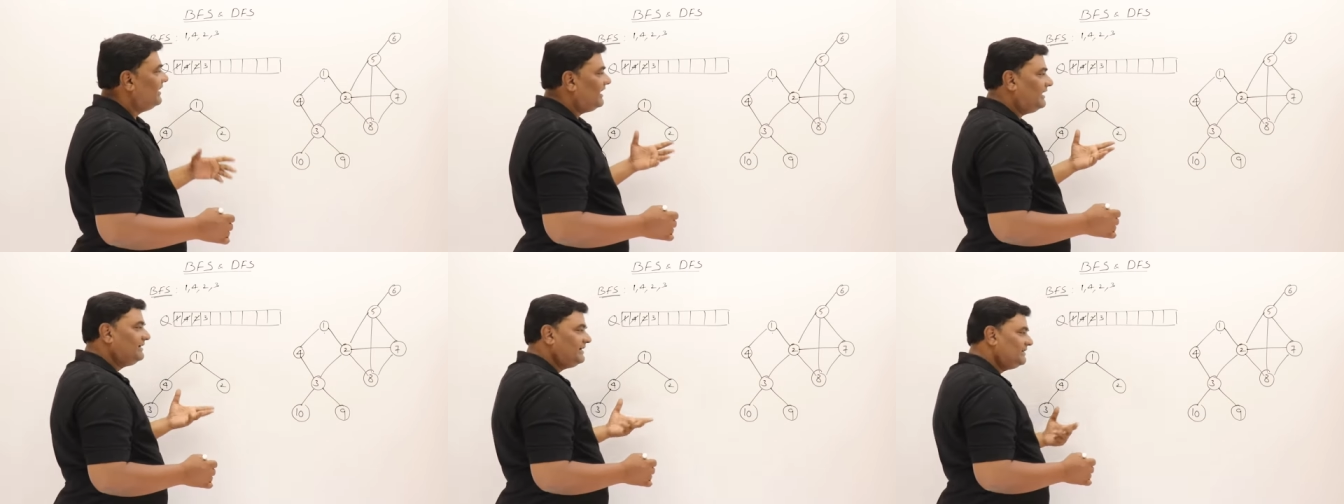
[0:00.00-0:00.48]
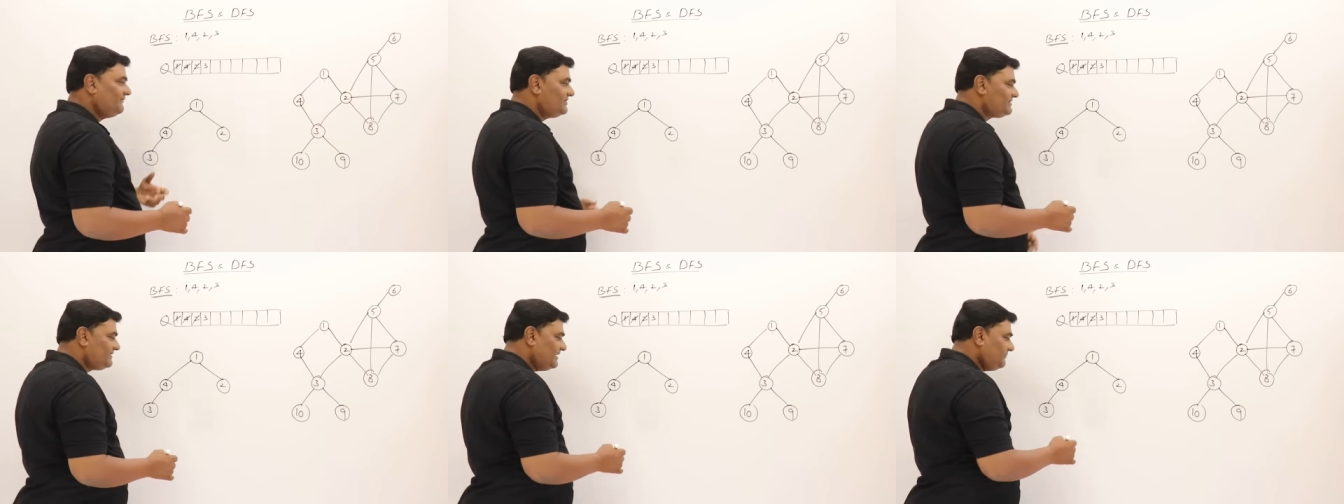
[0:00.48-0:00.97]
I can
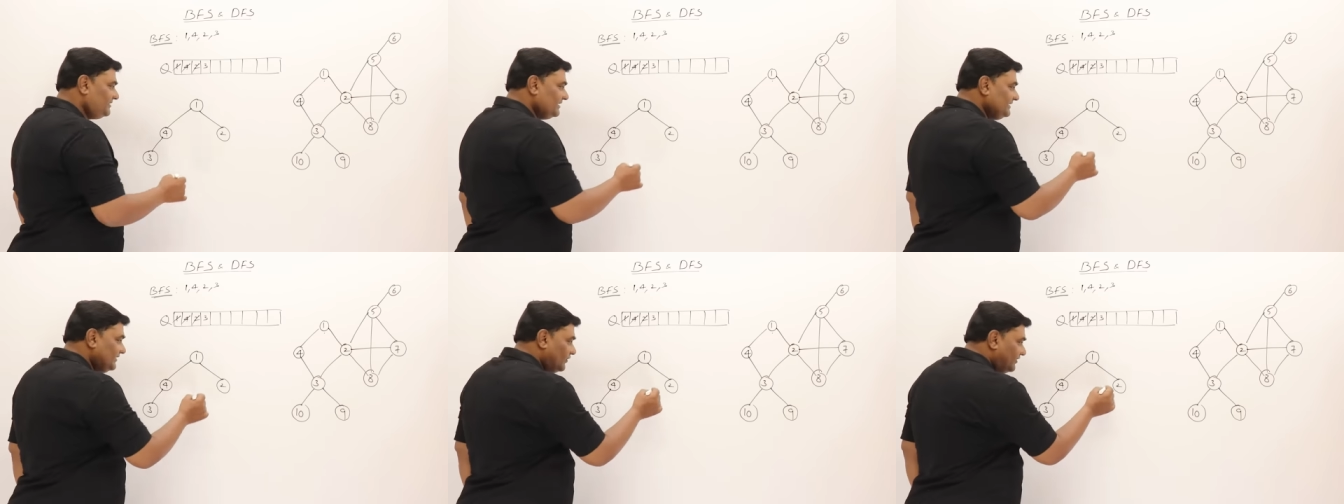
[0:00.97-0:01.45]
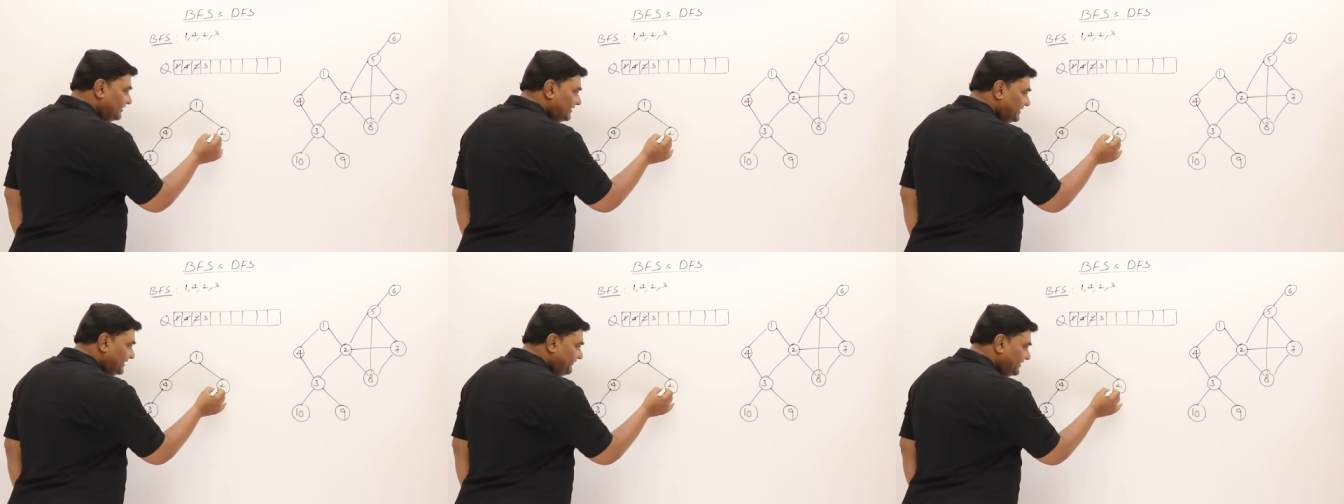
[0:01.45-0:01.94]
visit them in any
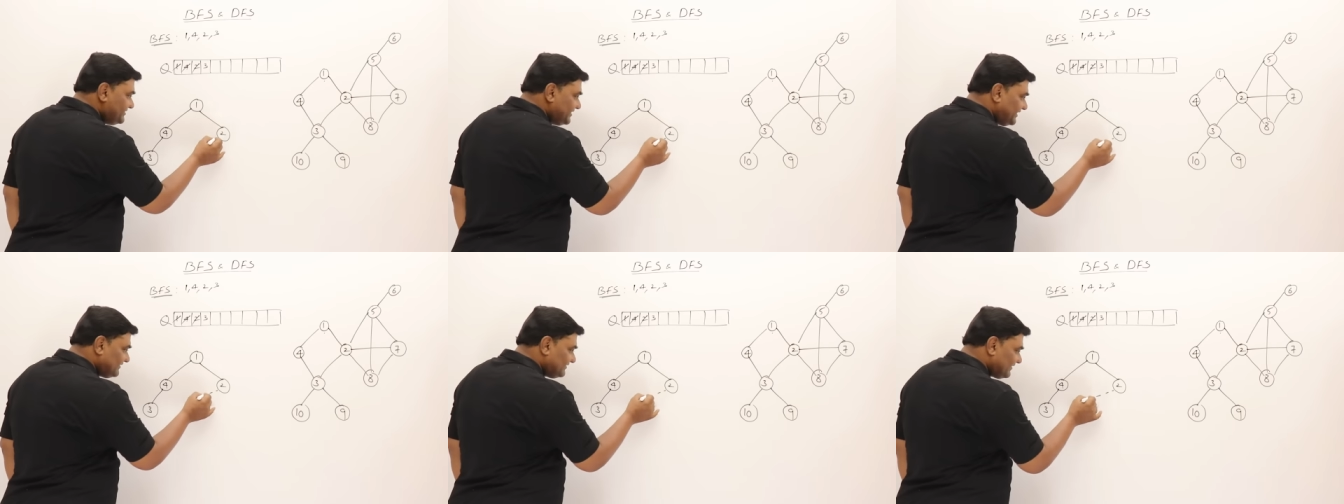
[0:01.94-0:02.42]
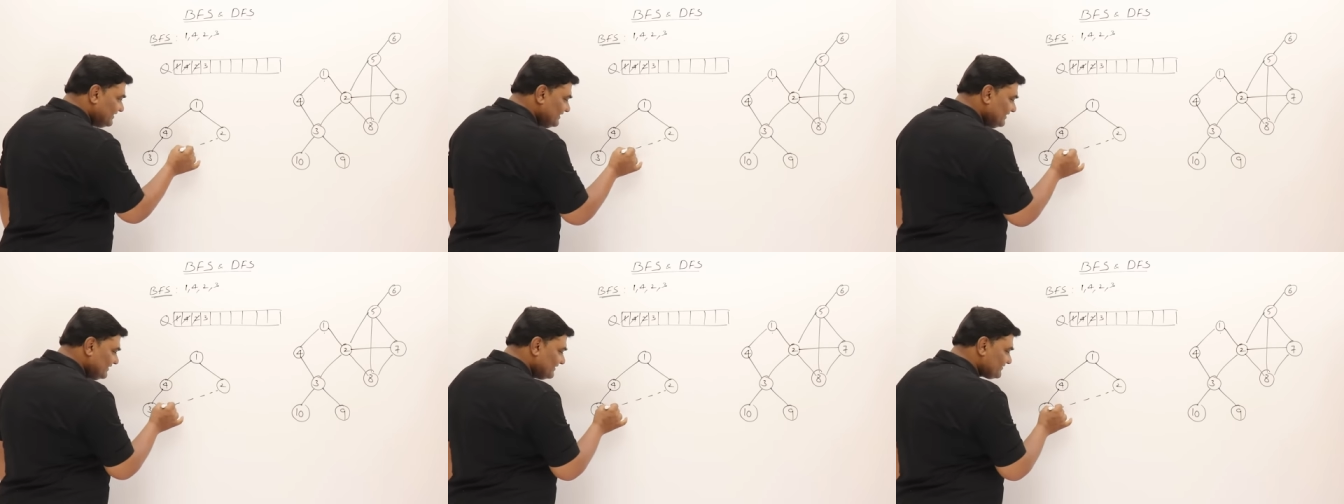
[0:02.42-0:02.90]
order. If I check
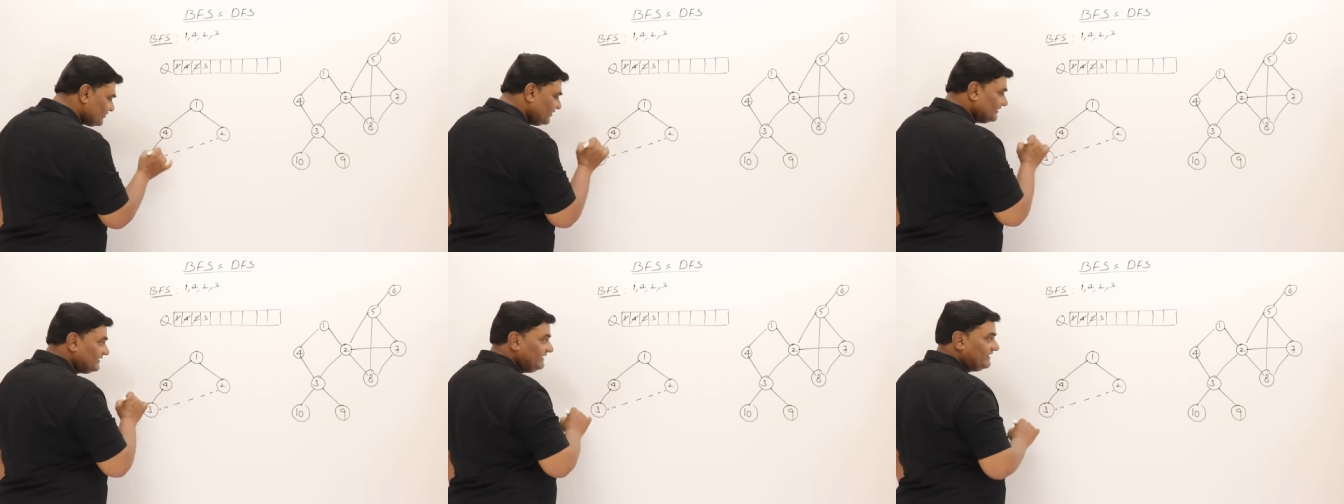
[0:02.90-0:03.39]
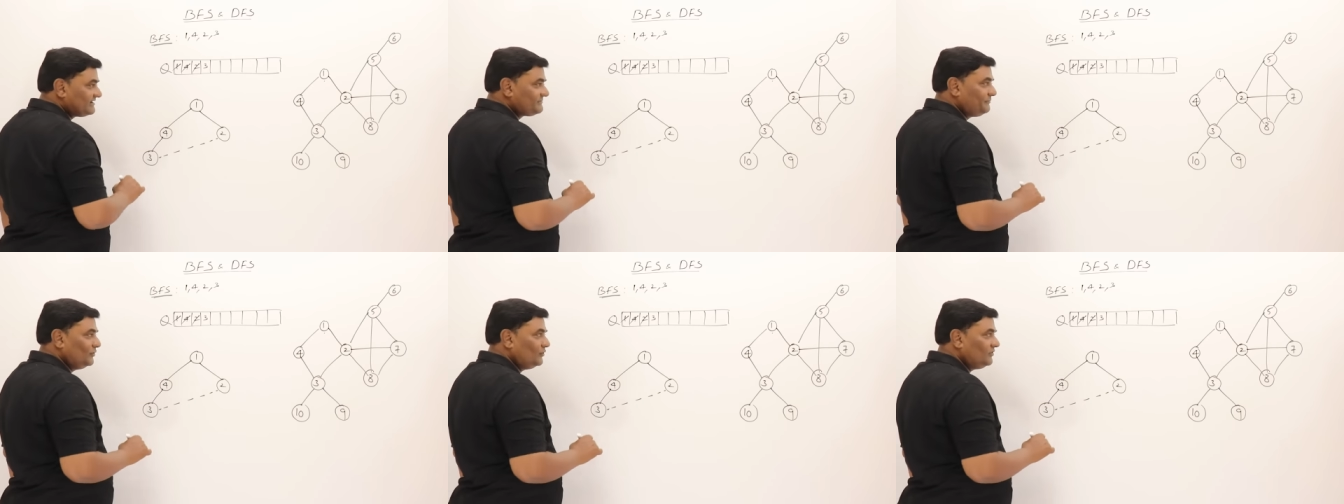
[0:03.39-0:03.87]
3, it's already
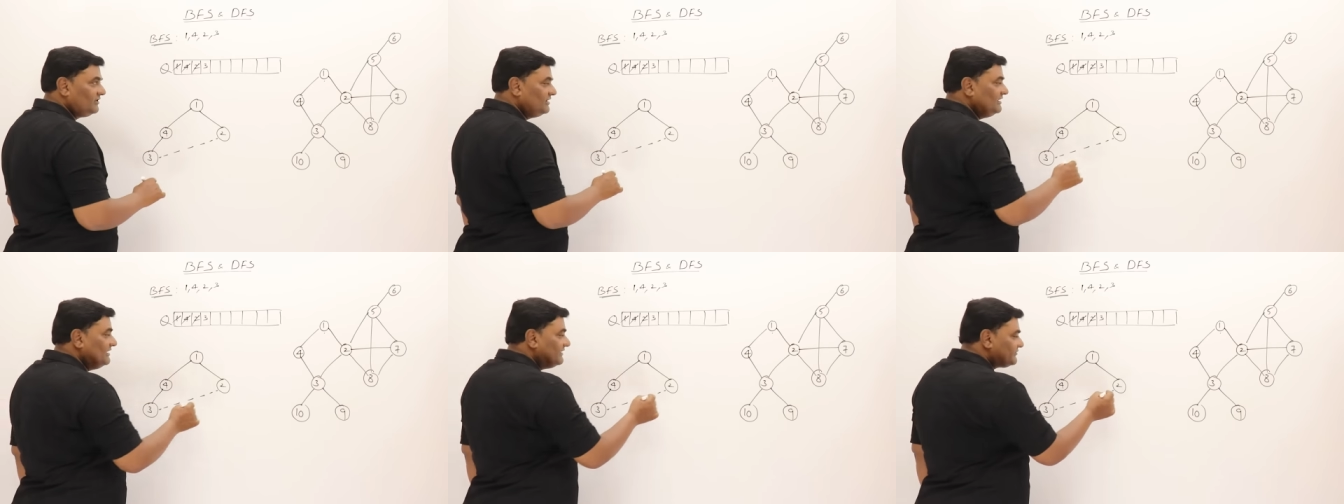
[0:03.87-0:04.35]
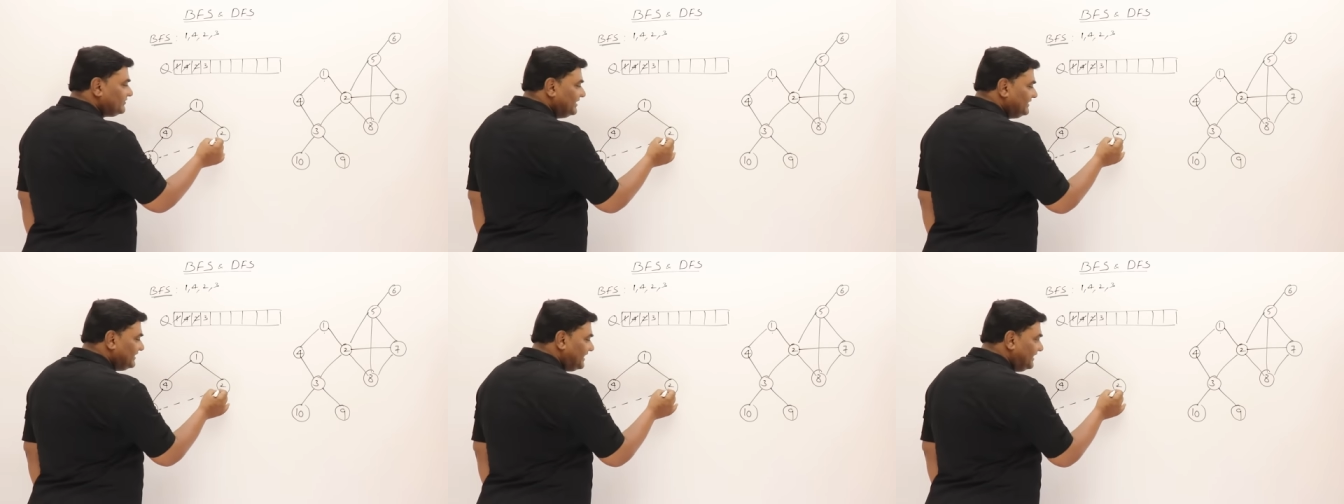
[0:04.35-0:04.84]
explored. So
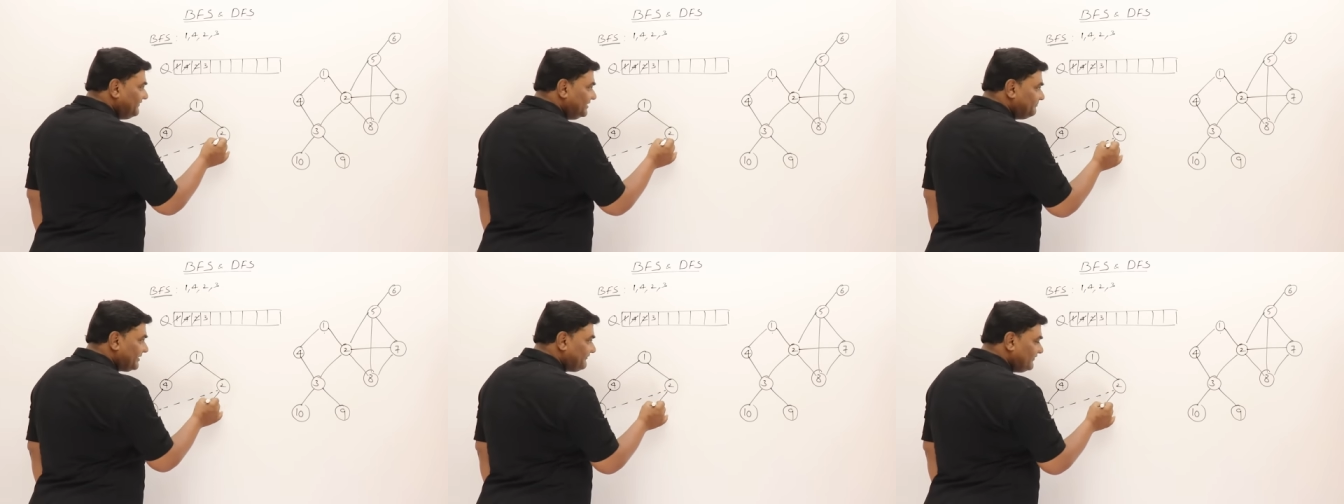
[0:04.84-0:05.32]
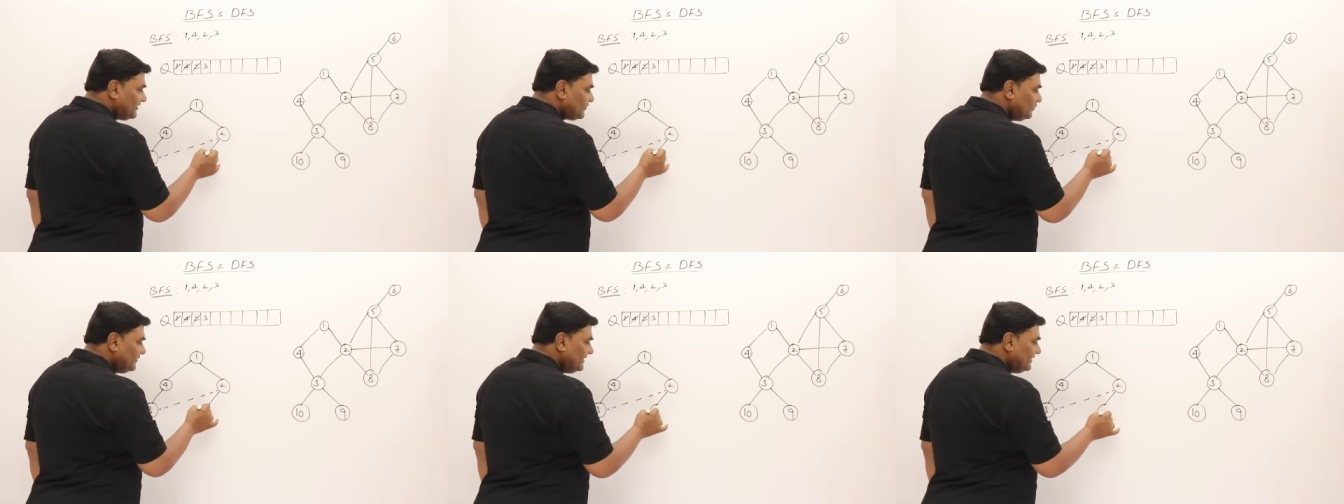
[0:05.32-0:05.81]
then I will prefer
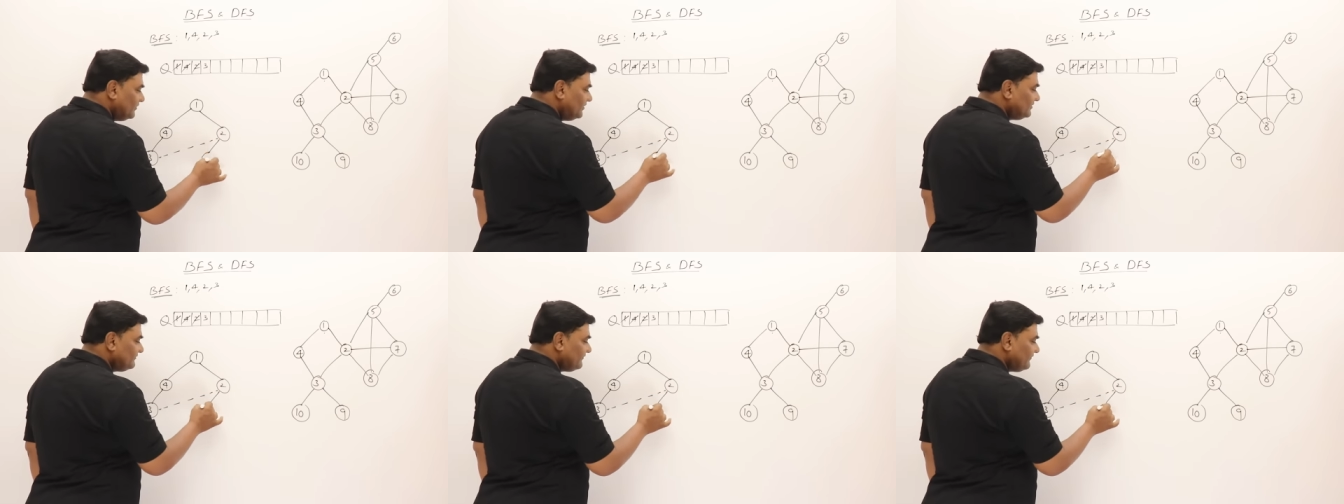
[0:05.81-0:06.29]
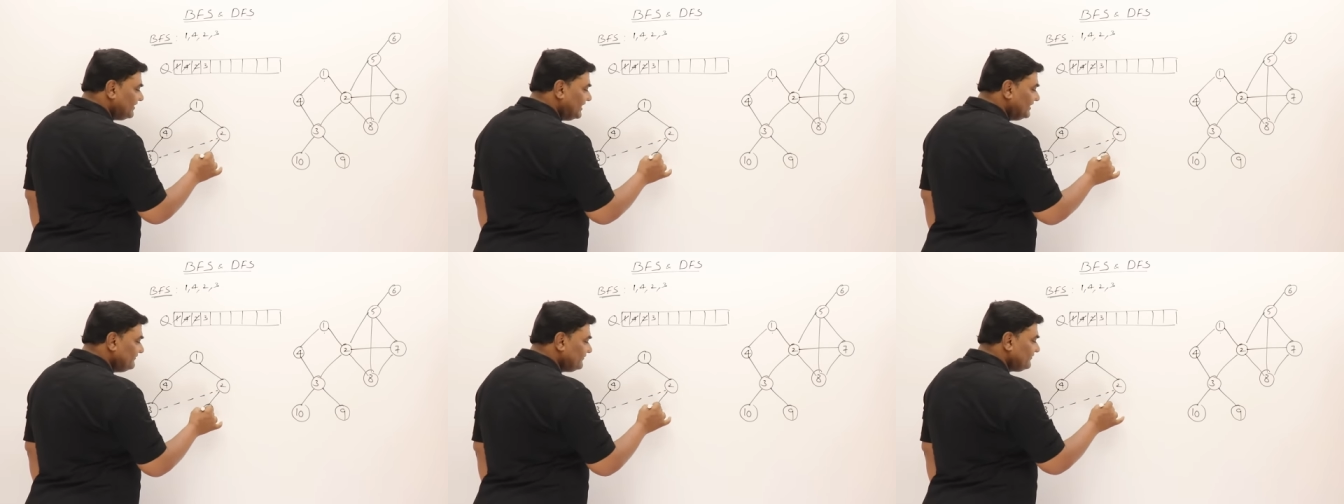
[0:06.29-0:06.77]
going on
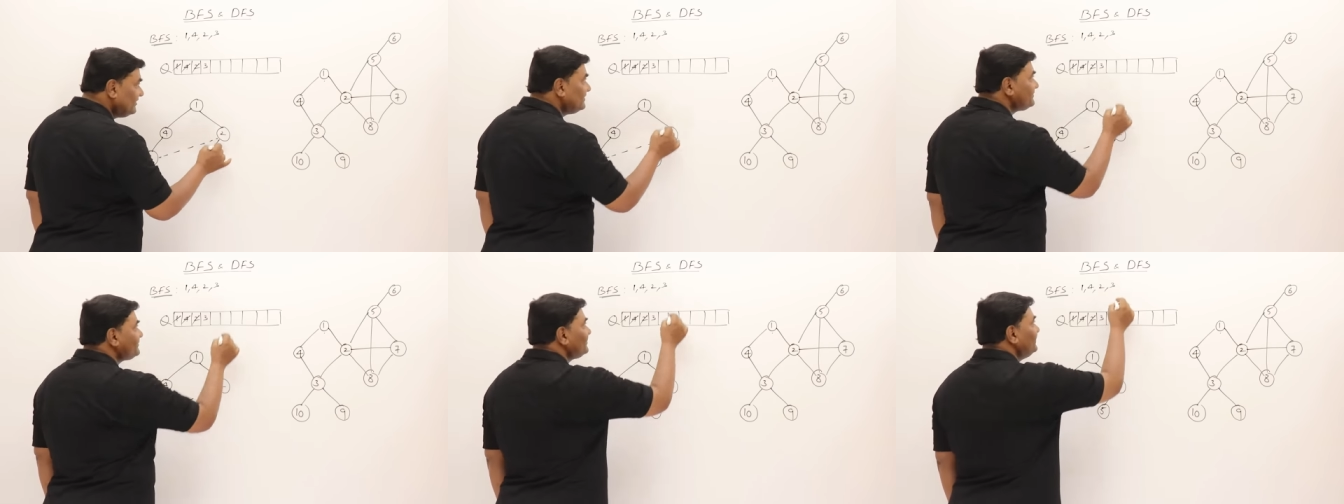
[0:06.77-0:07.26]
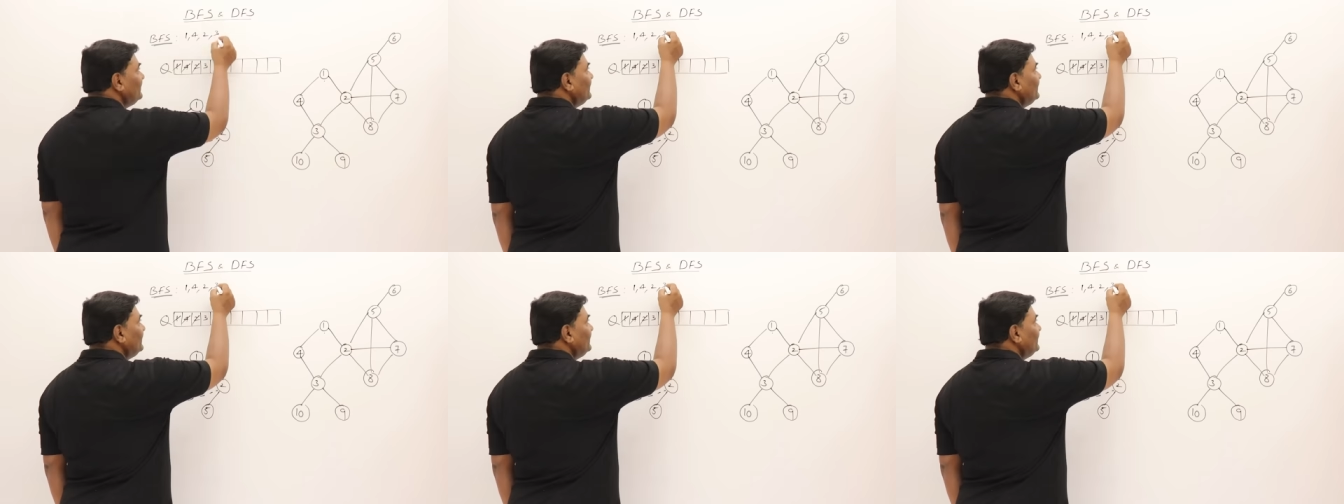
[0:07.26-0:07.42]
5 first.